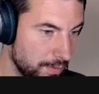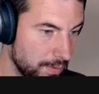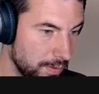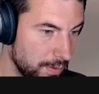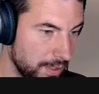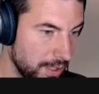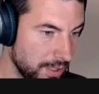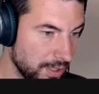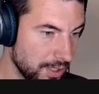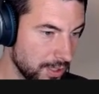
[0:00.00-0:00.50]

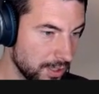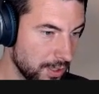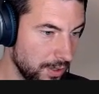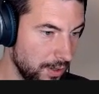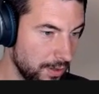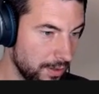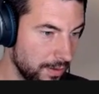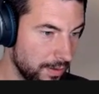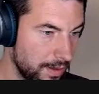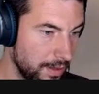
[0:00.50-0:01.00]
this is
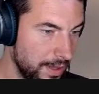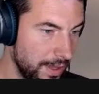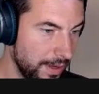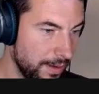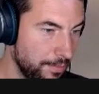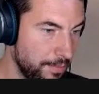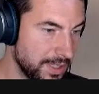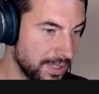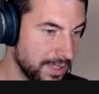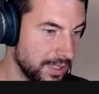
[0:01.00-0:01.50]
good, like
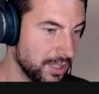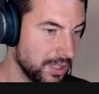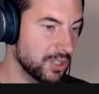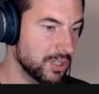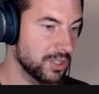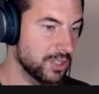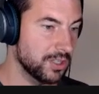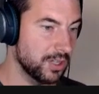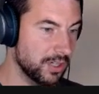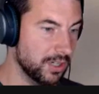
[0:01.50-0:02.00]
message
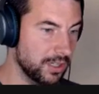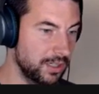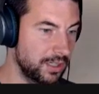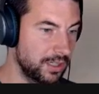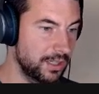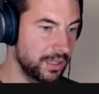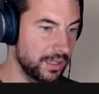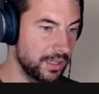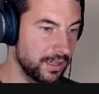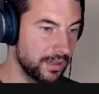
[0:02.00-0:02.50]

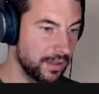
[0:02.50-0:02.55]
circle